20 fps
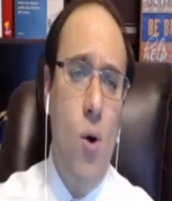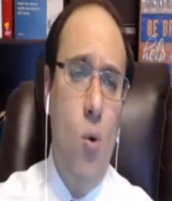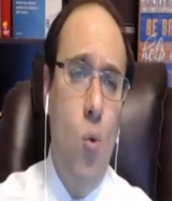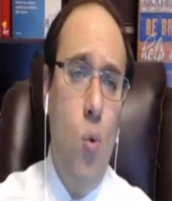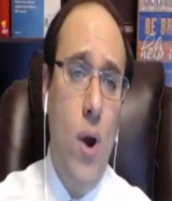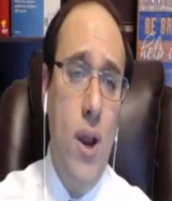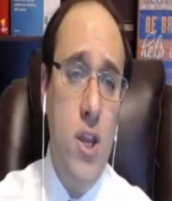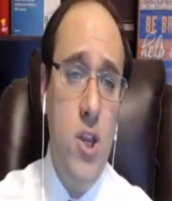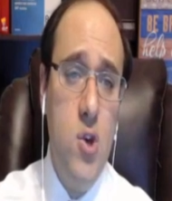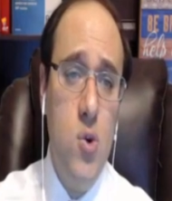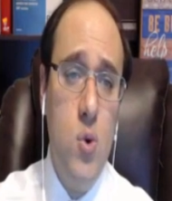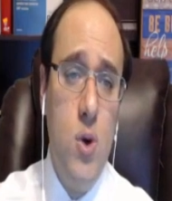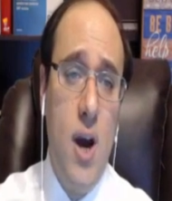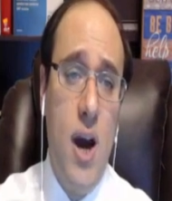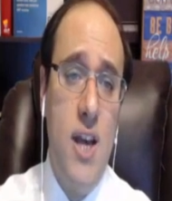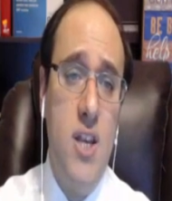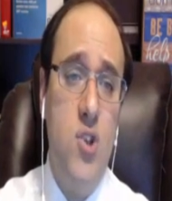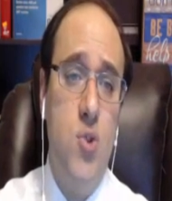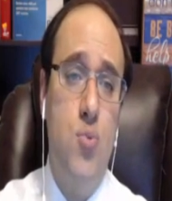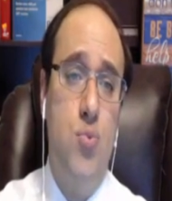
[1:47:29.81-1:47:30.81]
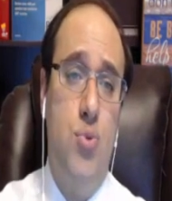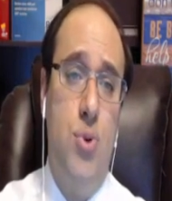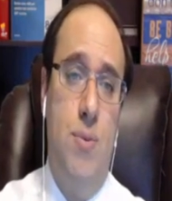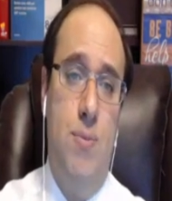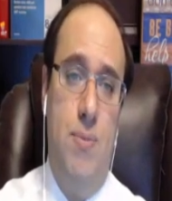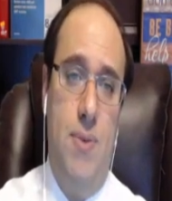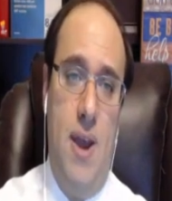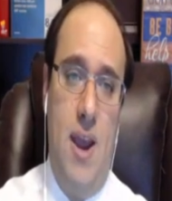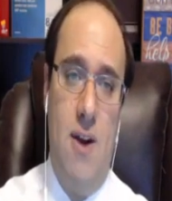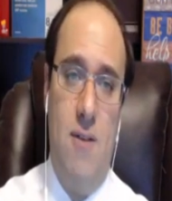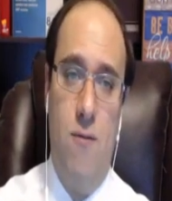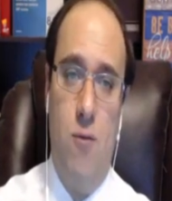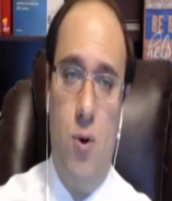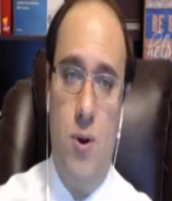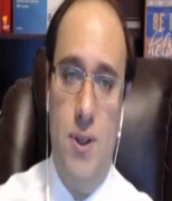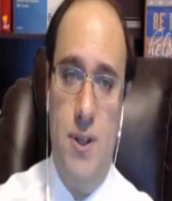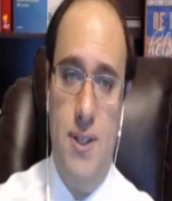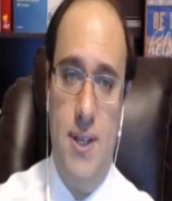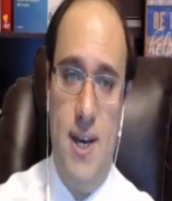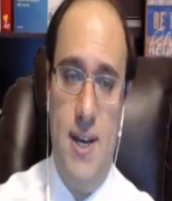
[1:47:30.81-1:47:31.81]
when you guys prepare
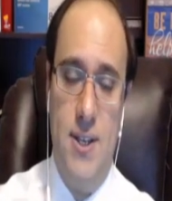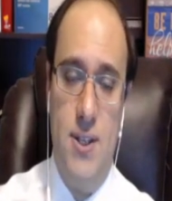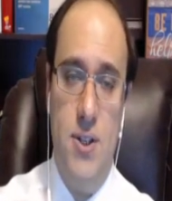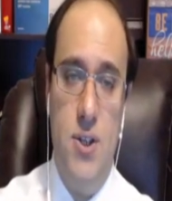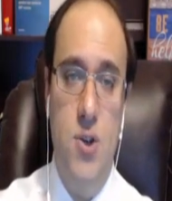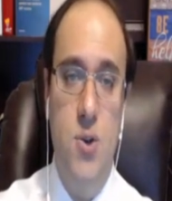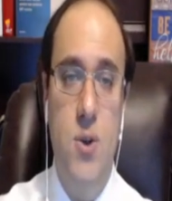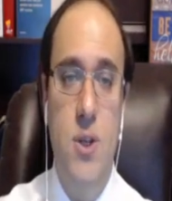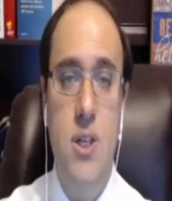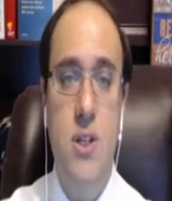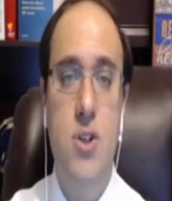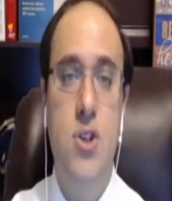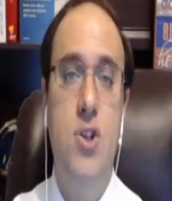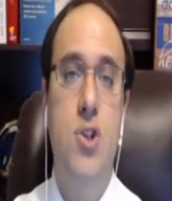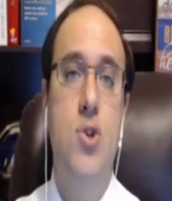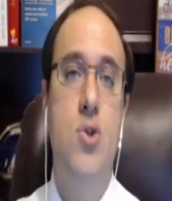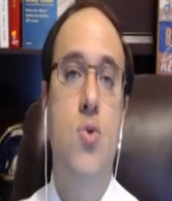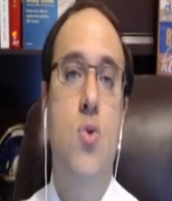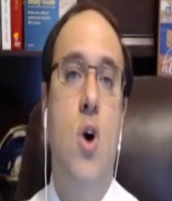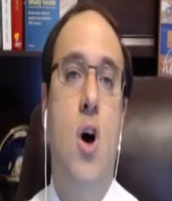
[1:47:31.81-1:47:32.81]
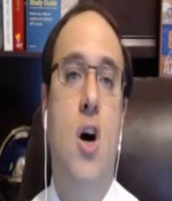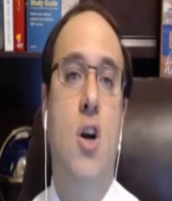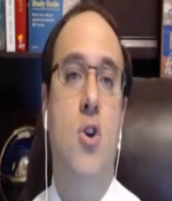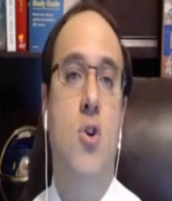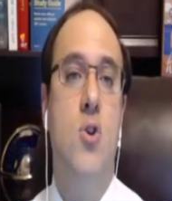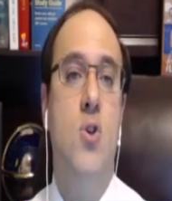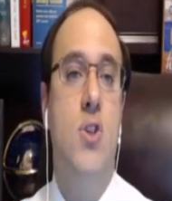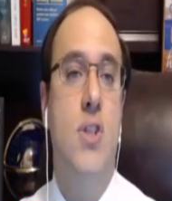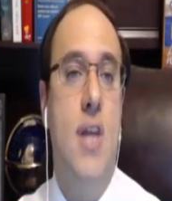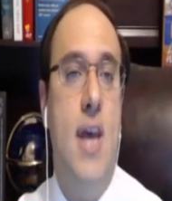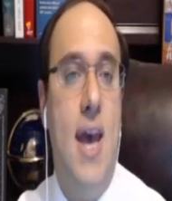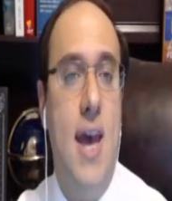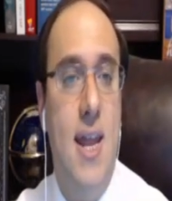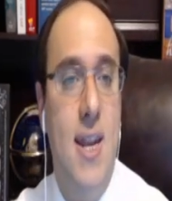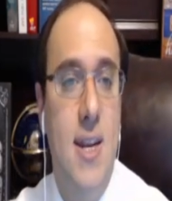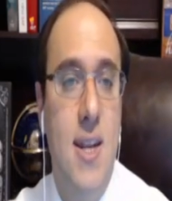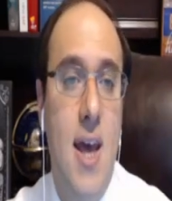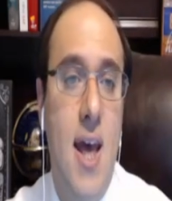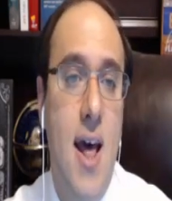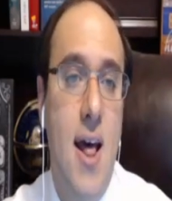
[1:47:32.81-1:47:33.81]
for the test, you need to
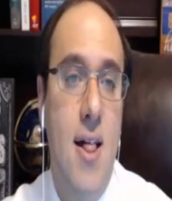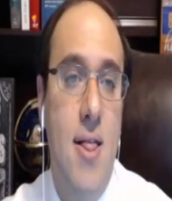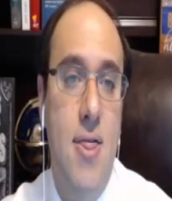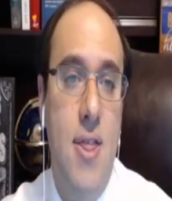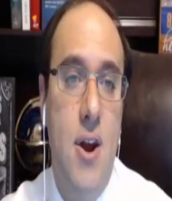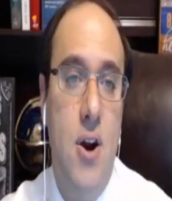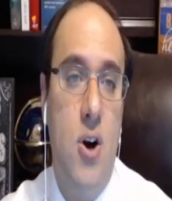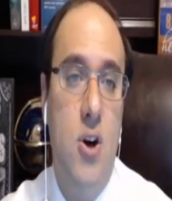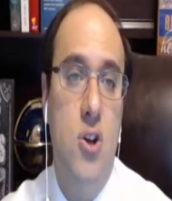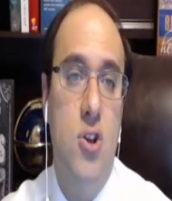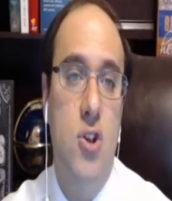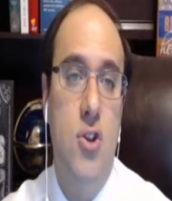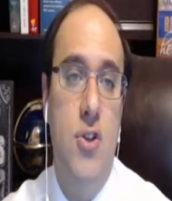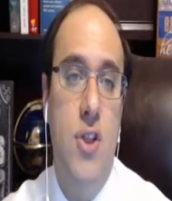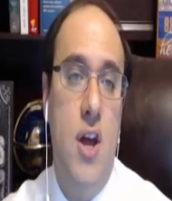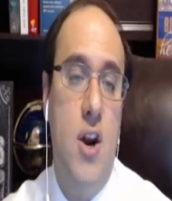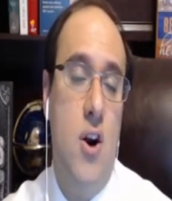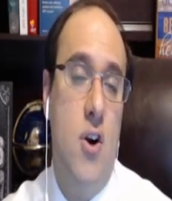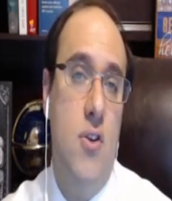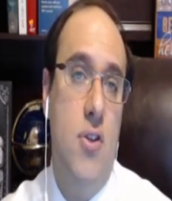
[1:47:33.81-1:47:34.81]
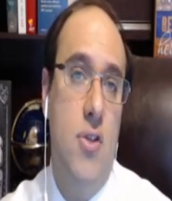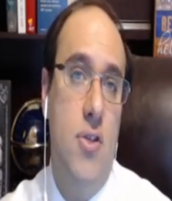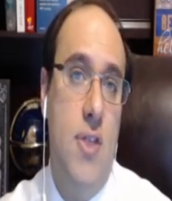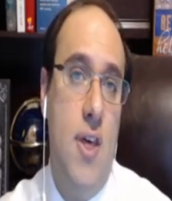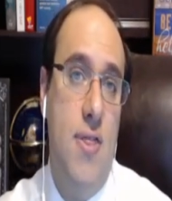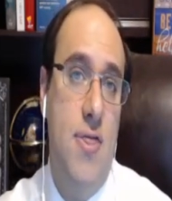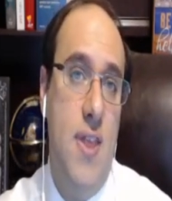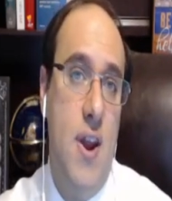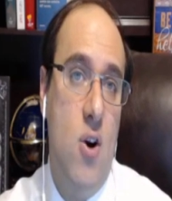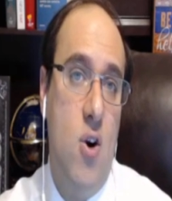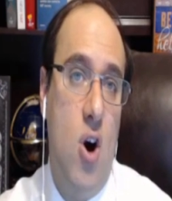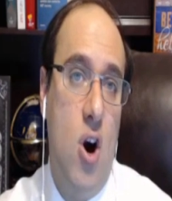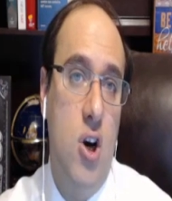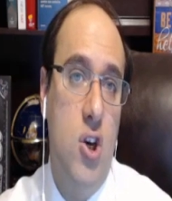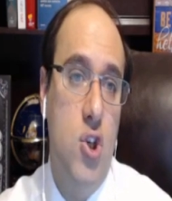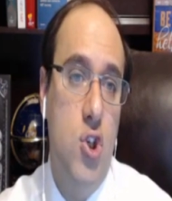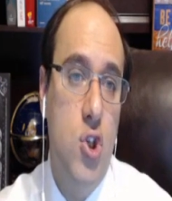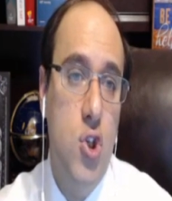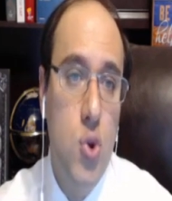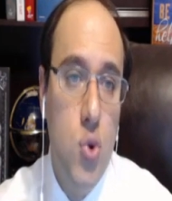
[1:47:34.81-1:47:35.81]
understand that there
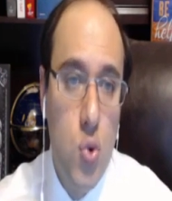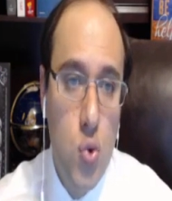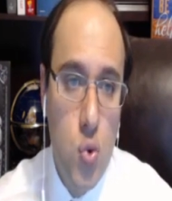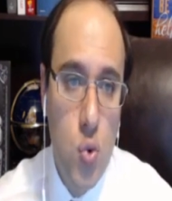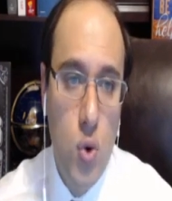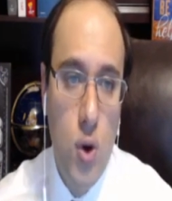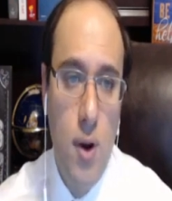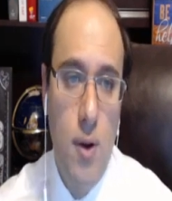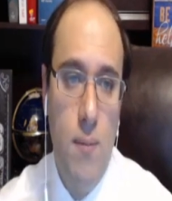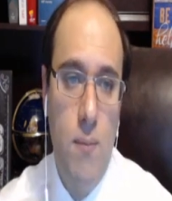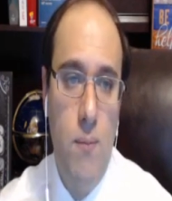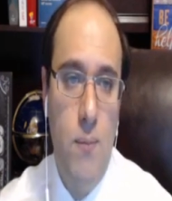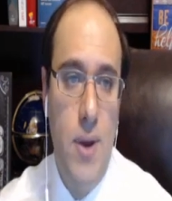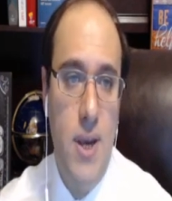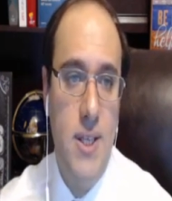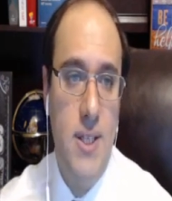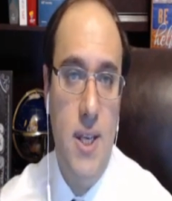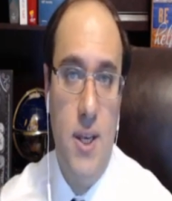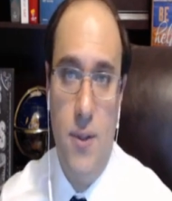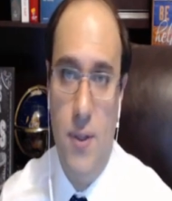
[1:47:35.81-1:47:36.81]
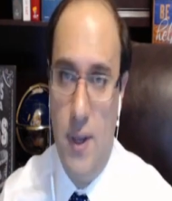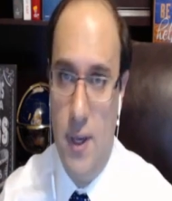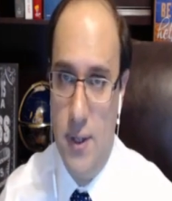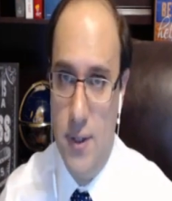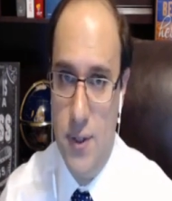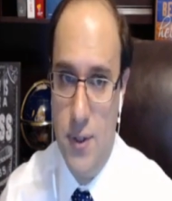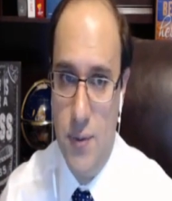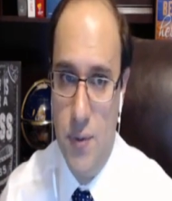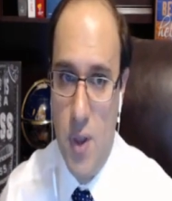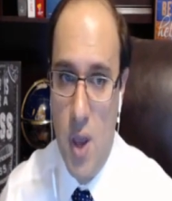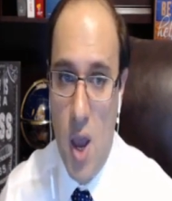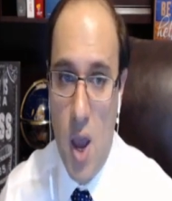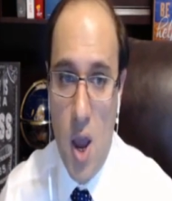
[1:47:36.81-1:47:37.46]
are two basic things.